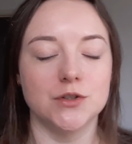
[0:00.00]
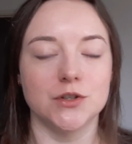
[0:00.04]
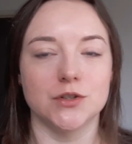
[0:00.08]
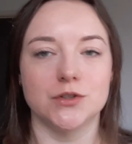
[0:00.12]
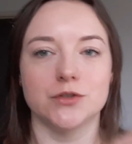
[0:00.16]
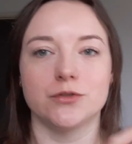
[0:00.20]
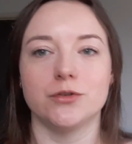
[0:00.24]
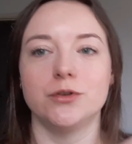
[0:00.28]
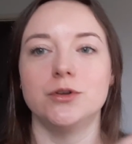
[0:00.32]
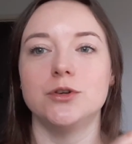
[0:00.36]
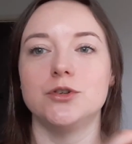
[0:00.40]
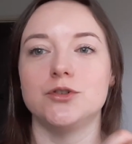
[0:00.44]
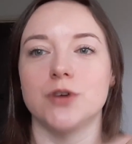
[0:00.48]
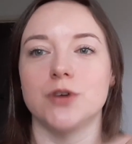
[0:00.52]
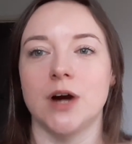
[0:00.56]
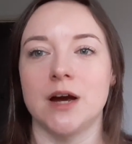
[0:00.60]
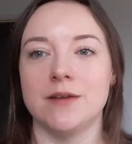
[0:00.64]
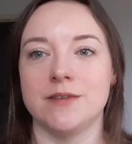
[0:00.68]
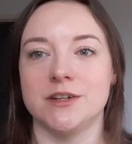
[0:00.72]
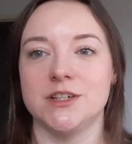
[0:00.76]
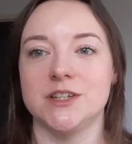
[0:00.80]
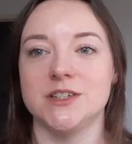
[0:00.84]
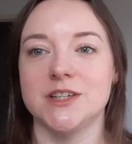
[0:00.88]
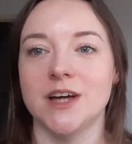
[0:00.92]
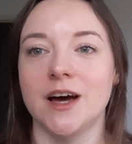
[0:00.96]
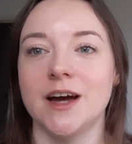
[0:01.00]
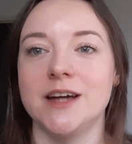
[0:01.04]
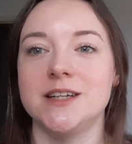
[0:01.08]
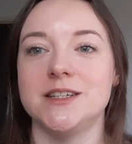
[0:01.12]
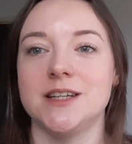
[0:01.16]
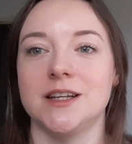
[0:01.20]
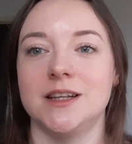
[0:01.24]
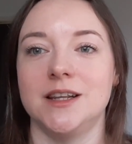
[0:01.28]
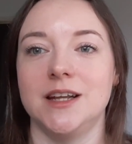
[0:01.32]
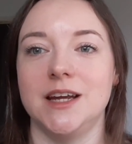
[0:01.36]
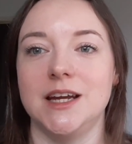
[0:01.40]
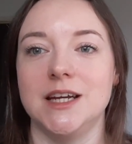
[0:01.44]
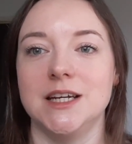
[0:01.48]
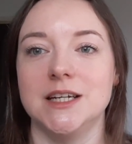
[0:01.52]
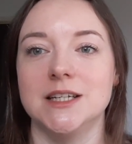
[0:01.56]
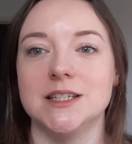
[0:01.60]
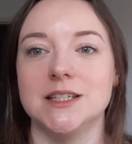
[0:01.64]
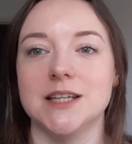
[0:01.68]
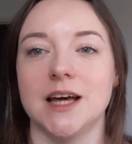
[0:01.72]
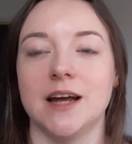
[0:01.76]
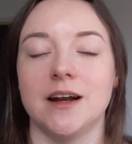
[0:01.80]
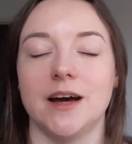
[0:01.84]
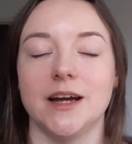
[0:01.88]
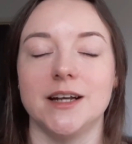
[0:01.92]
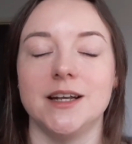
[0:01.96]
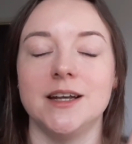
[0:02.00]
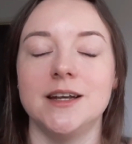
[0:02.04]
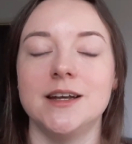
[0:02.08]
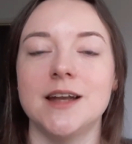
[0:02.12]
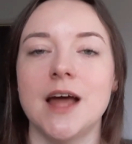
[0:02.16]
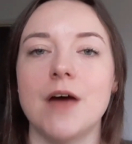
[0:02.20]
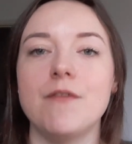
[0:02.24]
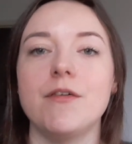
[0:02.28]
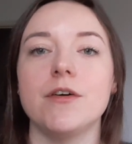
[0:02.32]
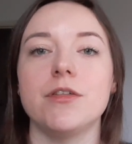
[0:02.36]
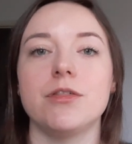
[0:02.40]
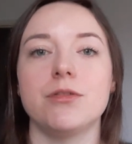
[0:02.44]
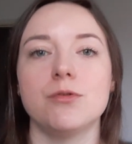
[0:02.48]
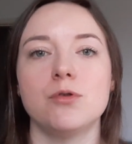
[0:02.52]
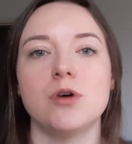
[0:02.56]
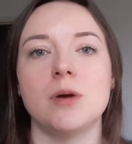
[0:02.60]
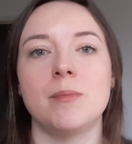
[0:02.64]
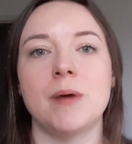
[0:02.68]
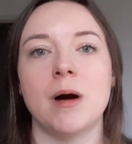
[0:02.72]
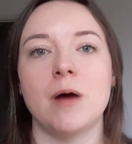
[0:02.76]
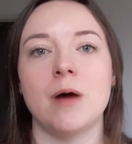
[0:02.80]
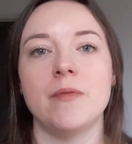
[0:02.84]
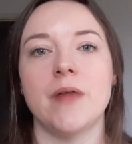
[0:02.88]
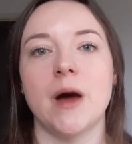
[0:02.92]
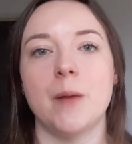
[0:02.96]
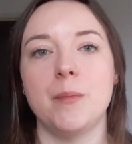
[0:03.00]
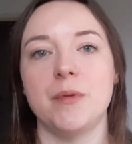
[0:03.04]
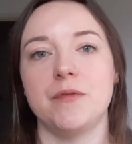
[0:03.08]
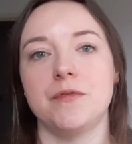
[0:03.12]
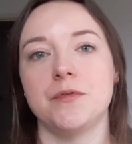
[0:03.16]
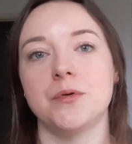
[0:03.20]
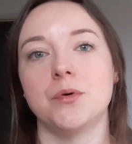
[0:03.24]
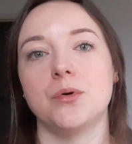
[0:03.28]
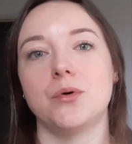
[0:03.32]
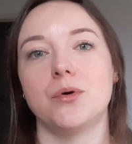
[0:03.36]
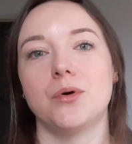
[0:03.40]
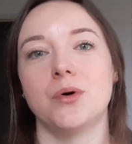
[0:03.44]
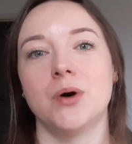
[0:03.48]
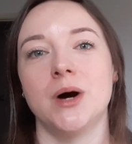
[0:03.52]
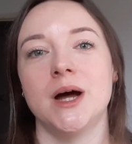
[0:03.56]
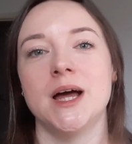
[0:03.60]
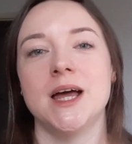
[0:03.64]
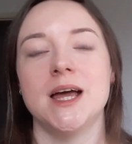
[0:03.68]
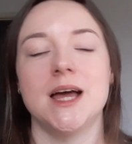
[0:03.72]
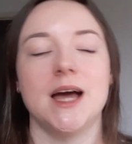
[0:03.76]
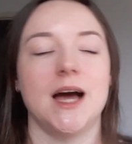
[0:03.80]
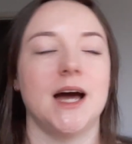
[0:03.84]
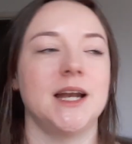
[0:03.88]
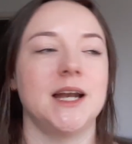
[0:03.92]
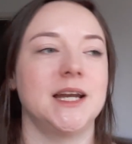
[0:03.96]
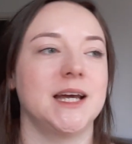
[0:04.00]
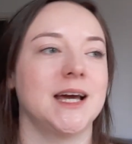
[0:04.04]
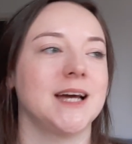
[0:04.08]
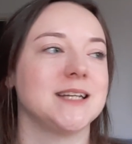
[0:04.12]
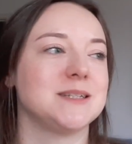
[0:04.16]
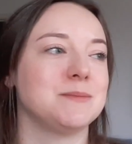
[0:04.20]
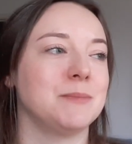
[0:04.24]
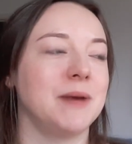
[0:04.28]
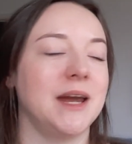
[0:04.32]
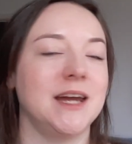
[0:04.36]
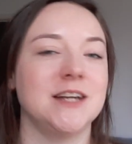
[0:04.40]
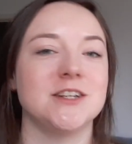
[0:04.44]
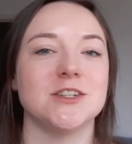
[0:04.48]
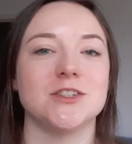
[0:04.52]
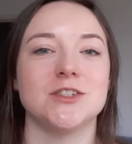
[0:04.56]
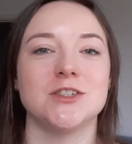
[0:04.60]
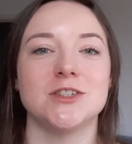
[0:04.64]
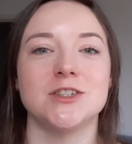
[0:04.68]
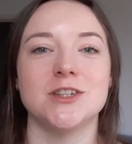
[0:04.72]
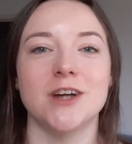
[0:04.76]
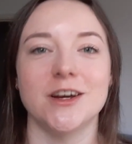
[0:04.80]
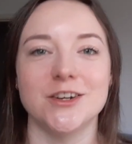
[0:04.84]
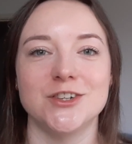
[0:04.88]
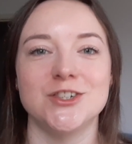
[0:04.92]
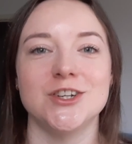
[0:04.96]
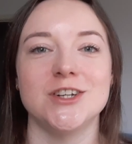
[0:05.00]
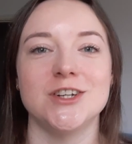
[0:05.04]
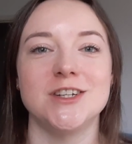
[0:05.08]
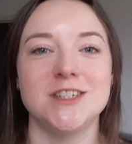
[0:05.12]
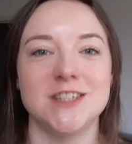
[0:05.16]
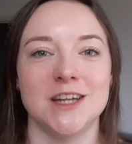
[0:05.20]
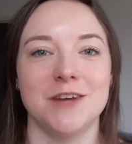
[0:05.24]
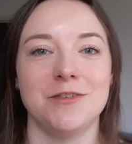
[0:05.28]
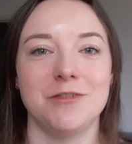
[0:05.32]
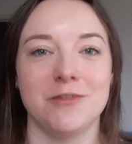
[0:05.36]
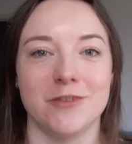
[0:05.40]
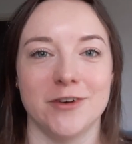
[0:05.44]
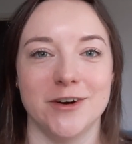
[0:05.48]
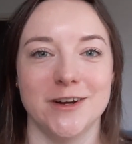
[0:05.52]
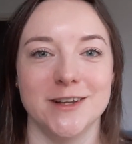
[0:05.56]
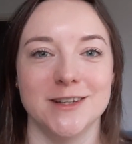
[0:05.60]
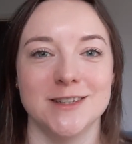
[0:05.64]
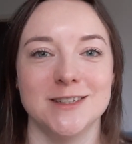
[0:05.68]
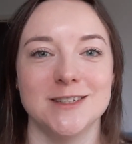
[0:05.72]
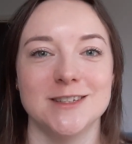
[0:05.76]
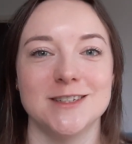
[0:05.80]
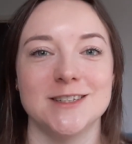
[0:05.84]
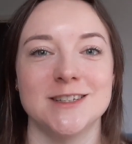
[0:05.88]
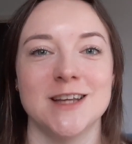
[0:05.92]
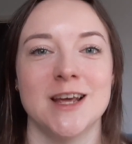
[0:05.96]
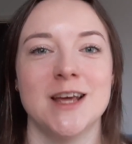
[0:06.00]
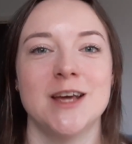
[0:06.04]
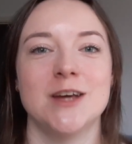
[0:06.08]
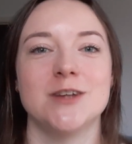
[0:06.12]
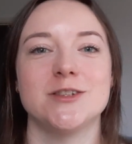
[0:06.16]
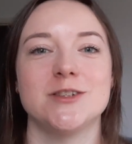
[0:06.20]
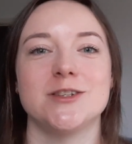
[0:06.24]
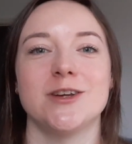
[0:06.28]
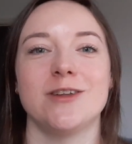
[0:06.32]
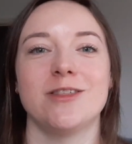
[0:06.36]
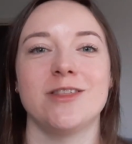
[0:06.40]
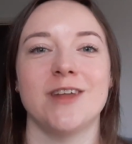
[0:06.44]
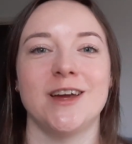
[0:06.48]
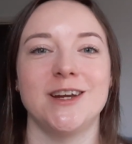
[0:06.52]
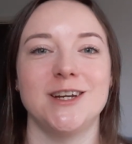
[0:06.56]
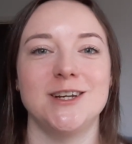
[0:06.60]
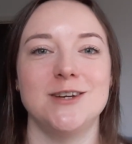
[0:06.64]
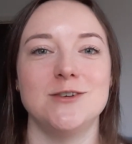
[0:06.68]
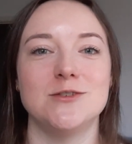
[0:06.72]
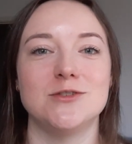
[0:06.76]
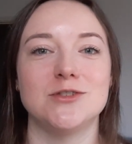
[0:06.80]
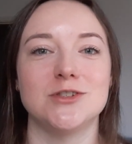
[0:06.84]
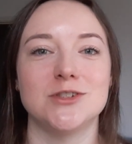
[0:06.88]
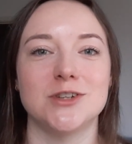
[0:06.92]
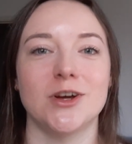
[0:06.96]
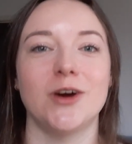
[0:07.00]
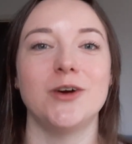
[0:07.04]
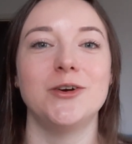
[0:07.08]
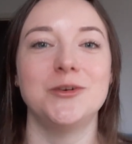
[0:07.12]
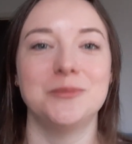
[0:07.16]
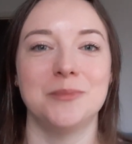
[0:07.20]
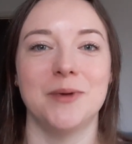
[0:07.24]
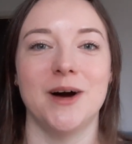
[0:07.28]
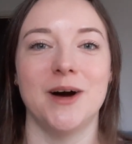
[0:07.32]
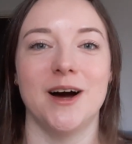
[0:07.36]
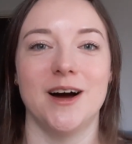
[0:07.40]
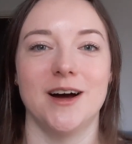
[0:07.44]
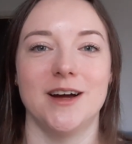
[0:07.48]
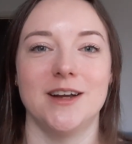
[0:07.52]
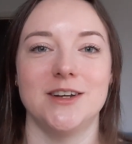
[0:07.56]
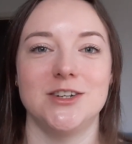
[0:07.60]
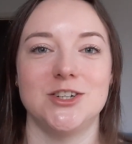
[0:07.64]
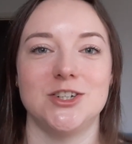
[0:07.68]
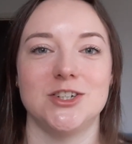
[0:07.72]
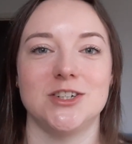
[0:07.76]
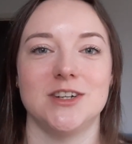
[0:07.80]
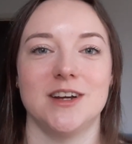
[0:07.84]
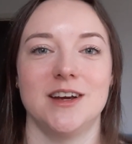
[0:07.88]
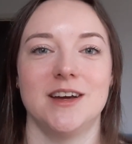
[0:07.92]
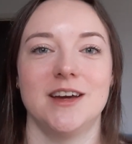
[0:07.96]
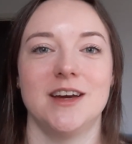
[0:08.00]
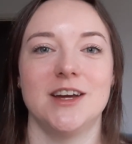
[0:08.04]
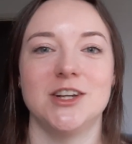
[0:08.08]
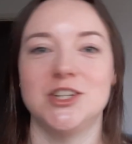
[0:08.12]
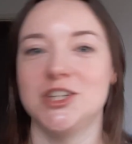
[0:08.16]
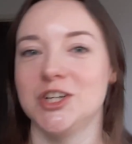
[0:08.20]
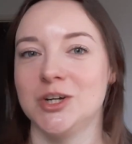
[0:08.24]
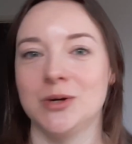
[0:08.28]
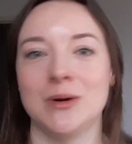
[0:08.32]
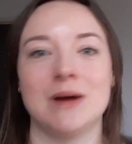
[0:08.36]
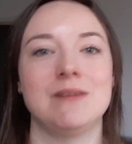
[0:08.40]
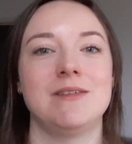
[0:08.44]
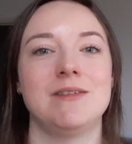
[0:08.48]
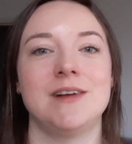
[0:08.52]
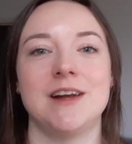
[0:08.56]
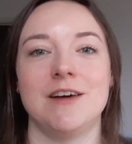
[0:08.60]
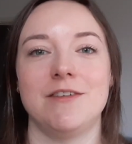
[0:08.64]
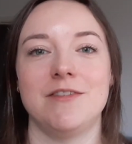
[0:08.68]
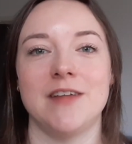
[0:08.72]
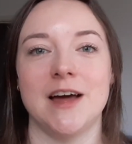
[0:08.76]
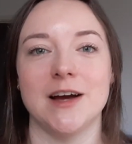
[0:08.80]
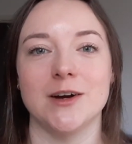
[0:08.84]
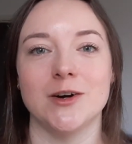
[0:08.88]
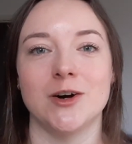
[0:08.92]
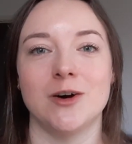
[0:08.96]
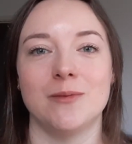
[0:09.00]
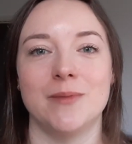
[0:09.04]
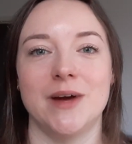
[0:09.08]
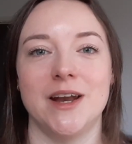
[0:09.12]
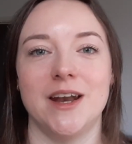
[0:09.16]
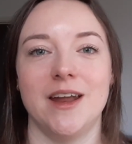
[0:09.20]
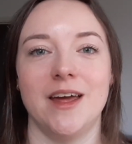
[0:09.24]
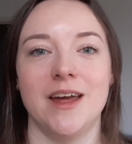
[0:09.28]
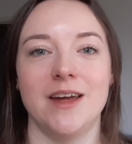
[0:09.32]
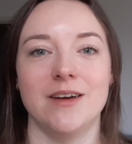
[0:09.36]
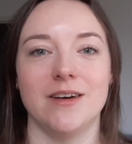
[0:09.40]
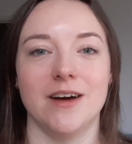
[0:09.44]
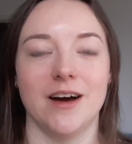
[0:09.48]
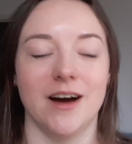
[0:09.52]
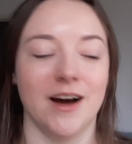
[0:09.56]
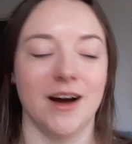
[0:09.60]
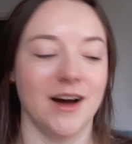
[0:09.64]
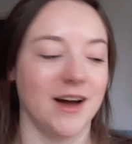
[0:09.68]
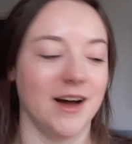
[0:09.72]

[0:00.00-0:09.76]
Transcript: a screwdriver to tighten these, and I'd never thought about that before, and it has made such a difference. So thank you so much to whoever left that comment. It